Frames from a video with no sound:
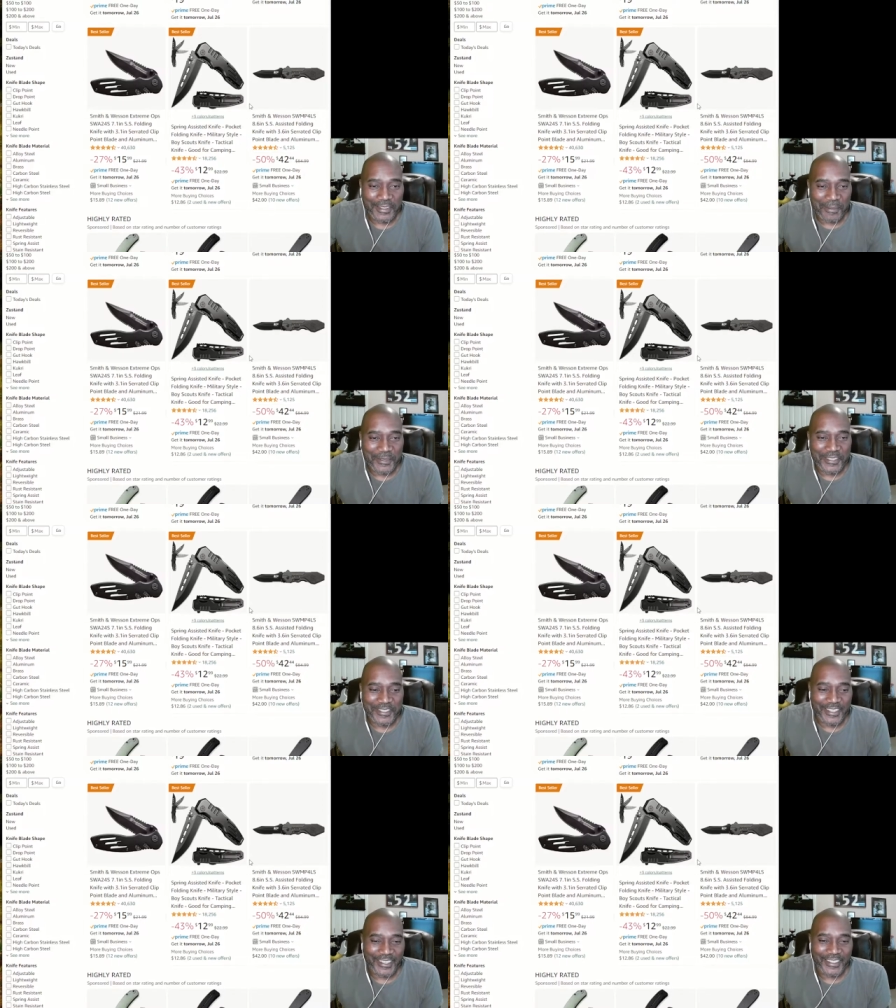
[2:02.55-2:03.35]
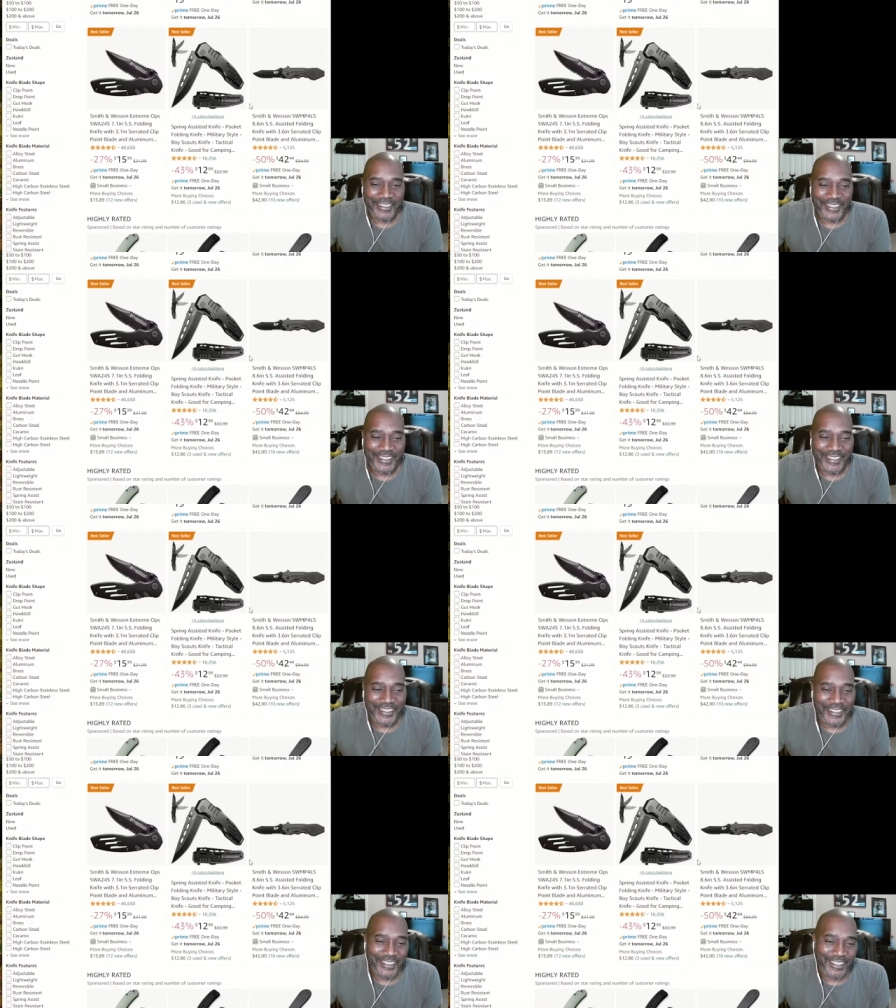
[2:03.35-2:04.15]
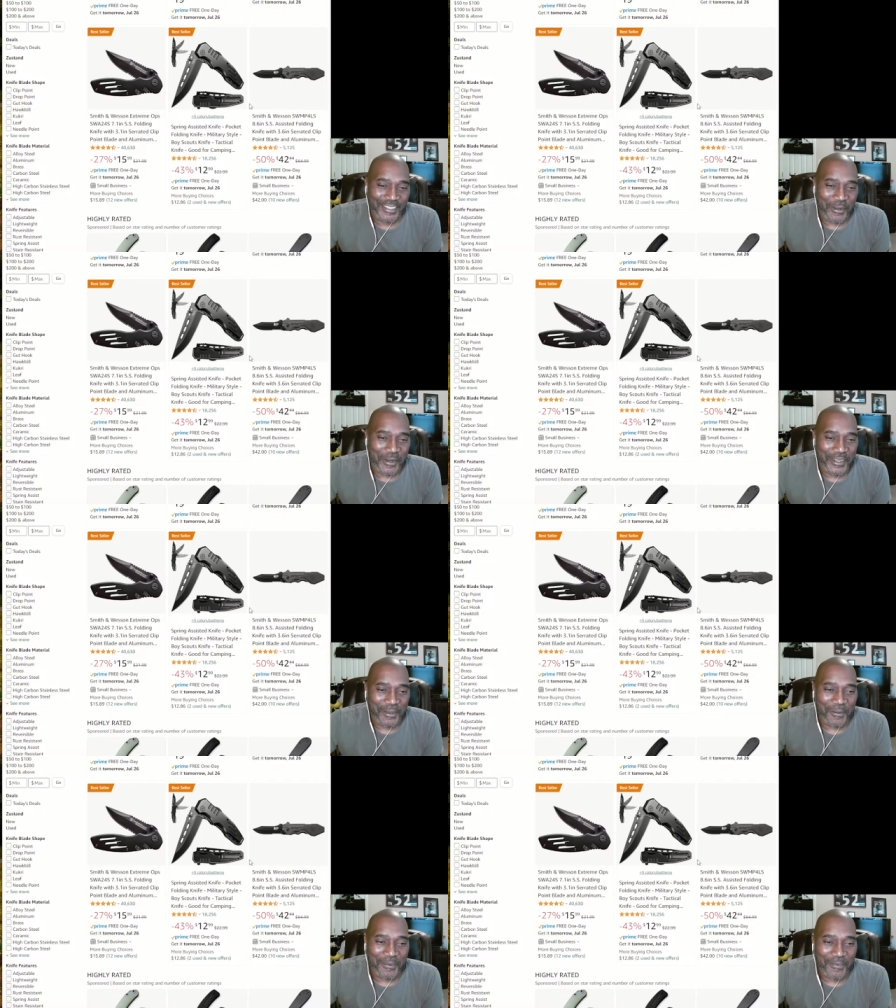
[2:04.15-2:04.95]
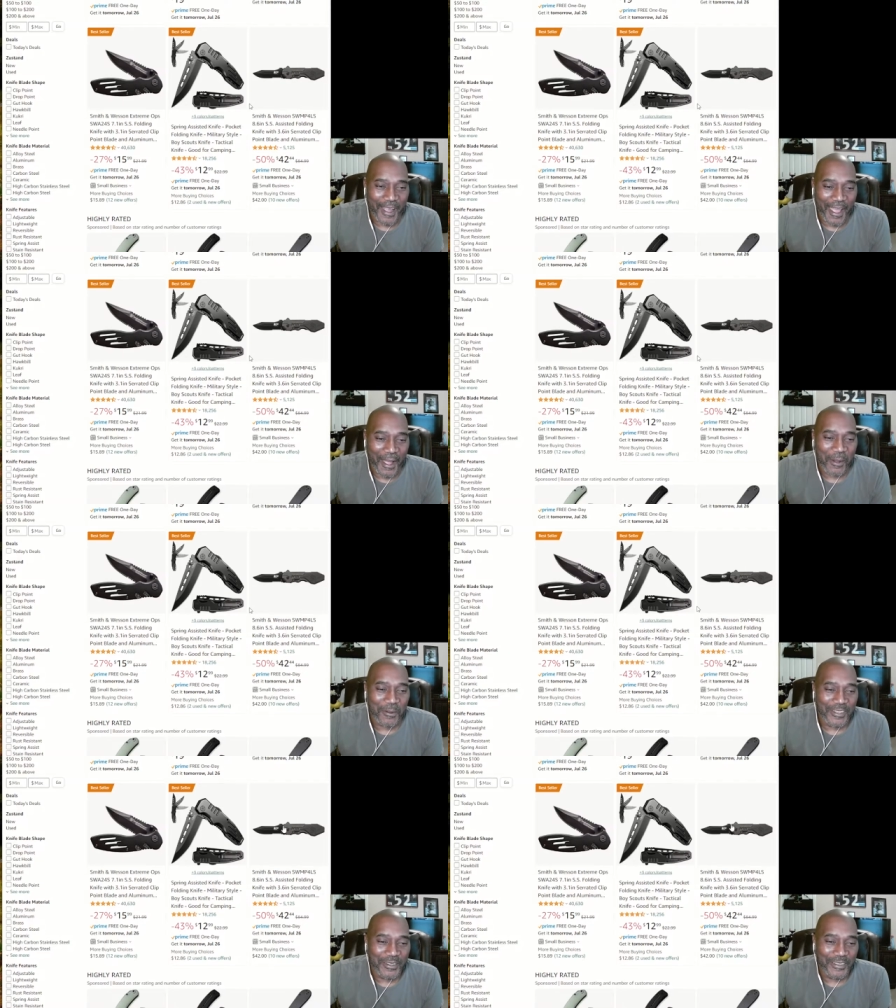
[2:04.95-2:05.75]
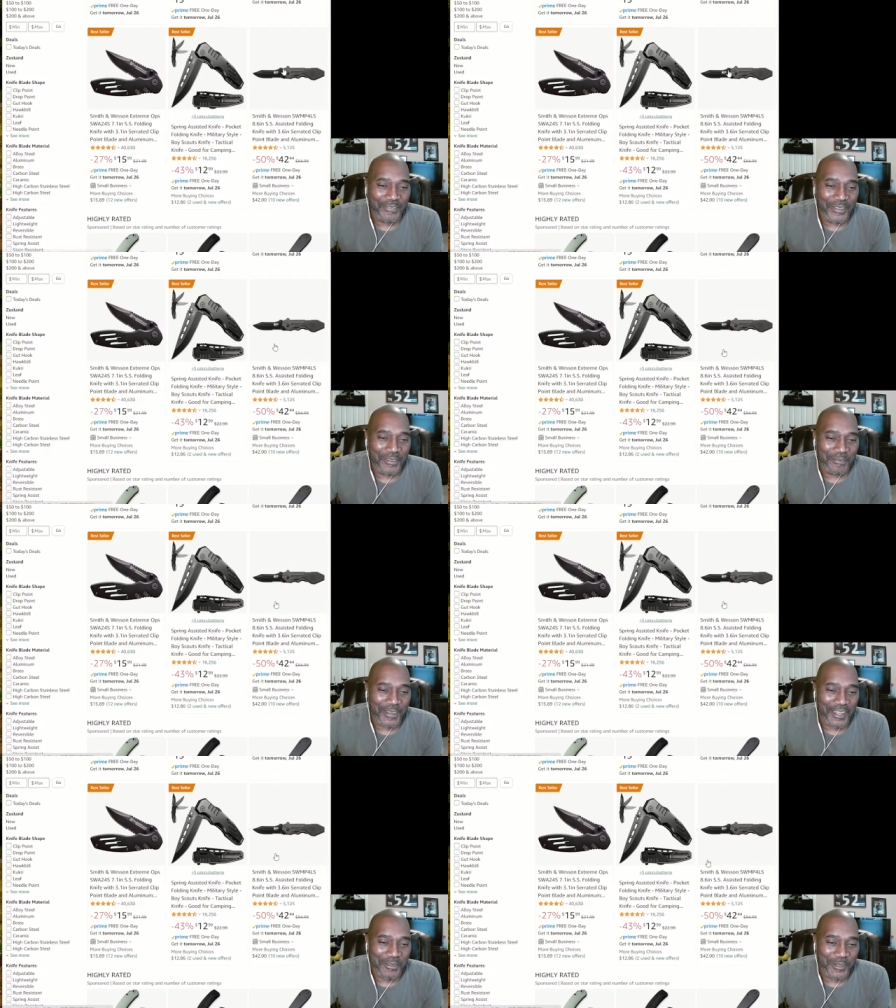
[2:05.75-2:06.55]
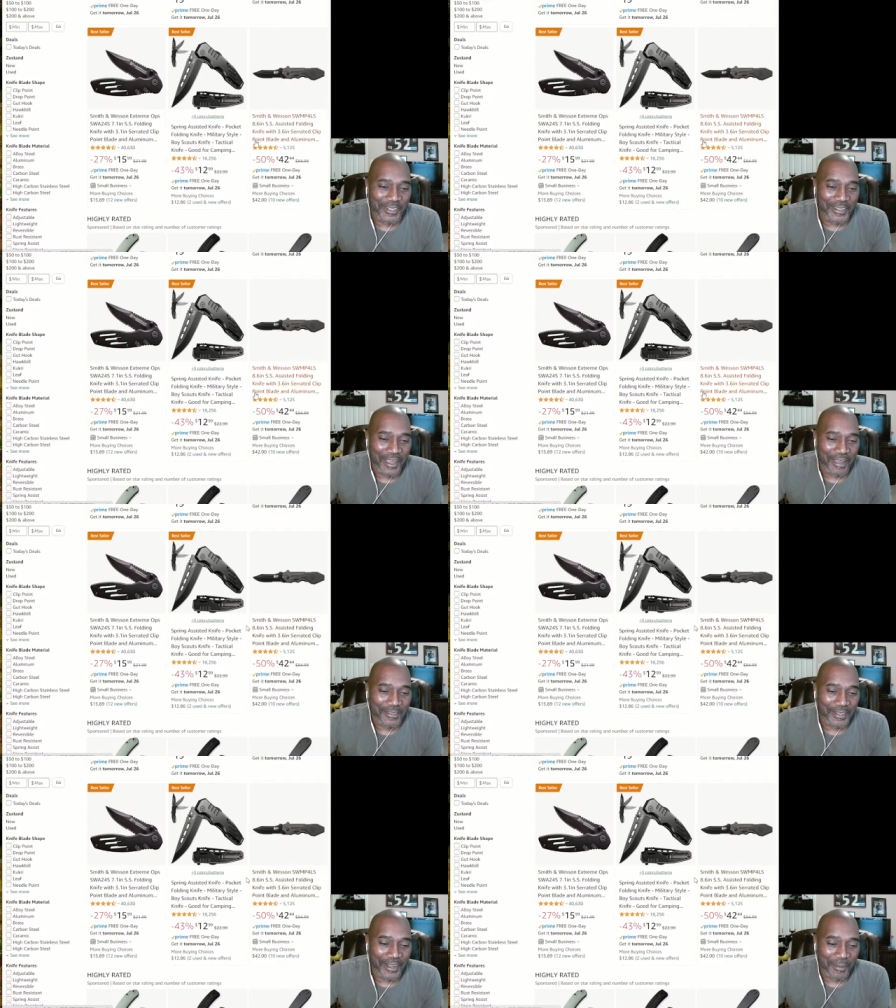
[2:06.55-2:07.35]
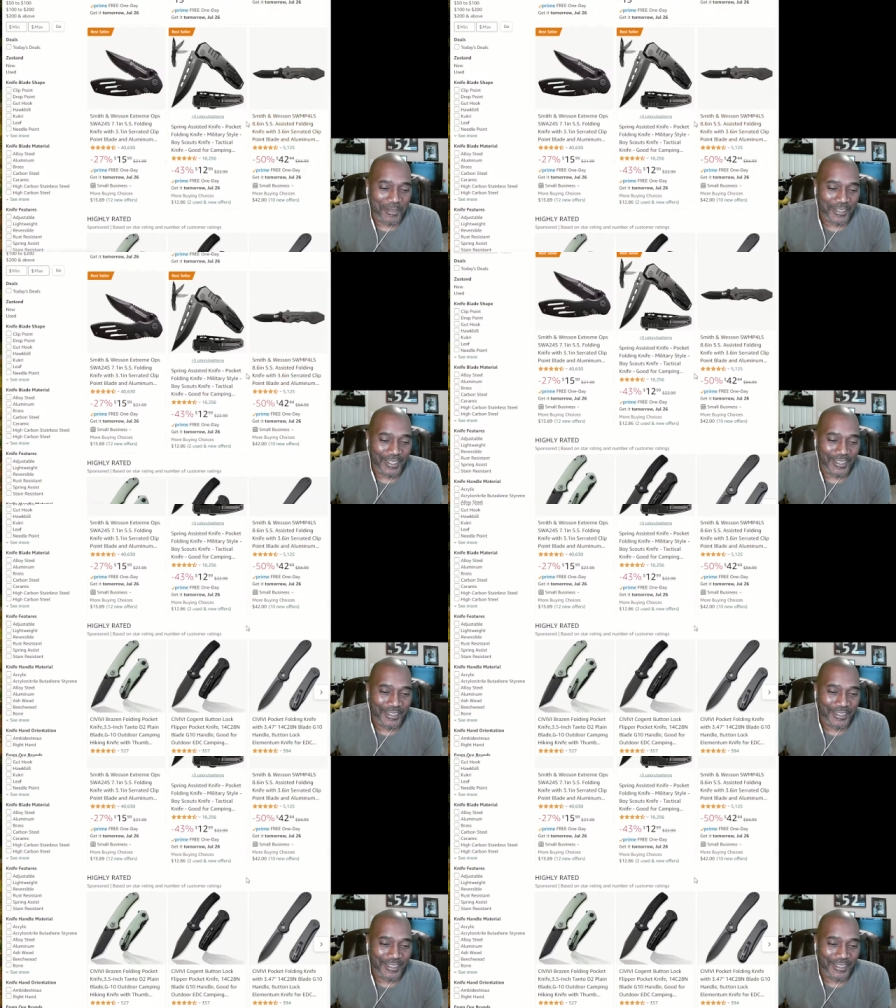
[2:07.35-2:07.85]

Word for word: I'm just showing you how you can find some good knives on Amazon.